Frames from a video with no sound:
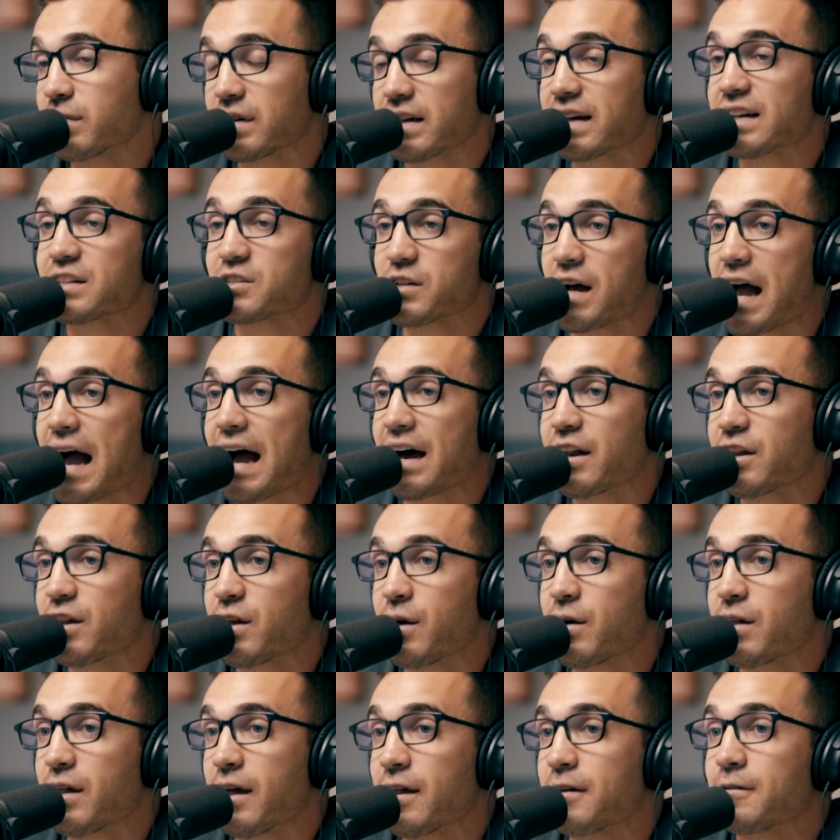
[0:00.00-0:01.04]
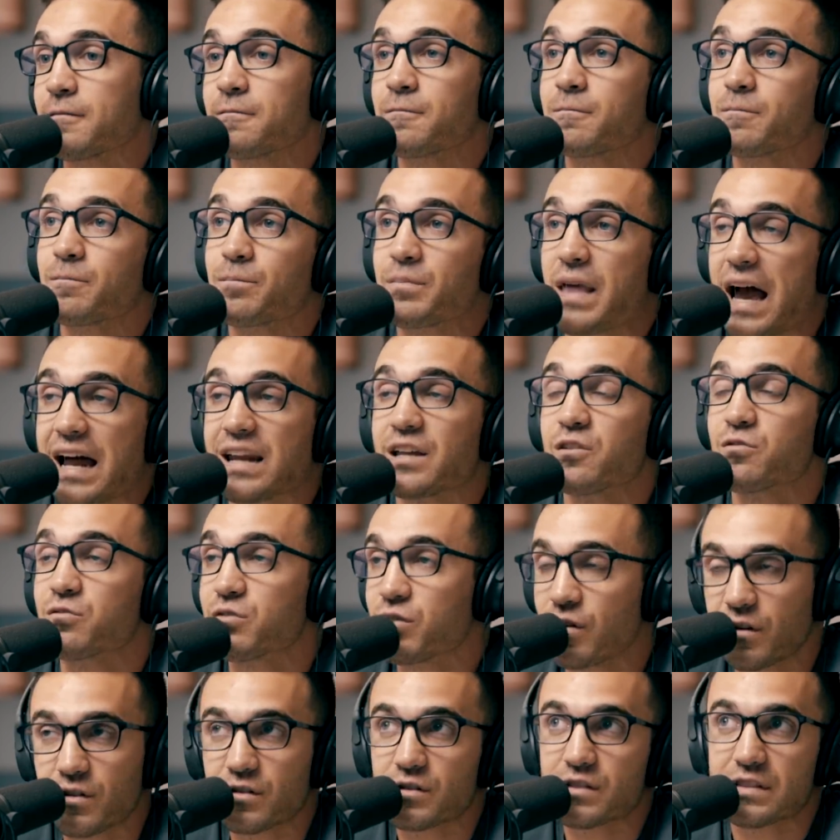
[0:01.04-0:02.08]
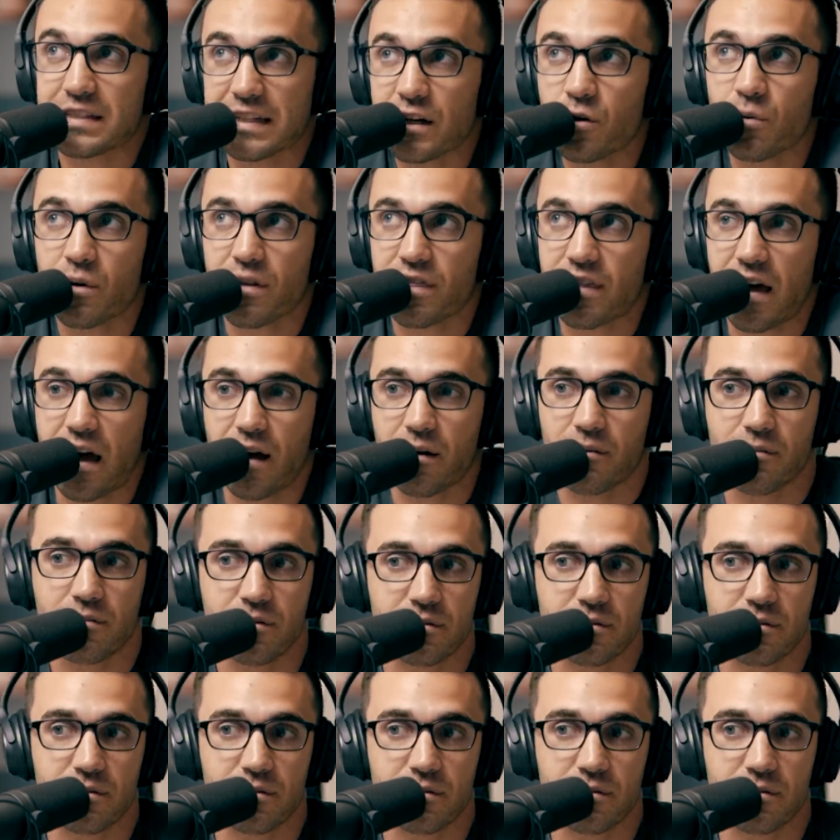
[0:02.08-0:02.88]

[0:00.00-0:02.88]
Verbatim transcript: But like, so how do you, and how do you deal with that?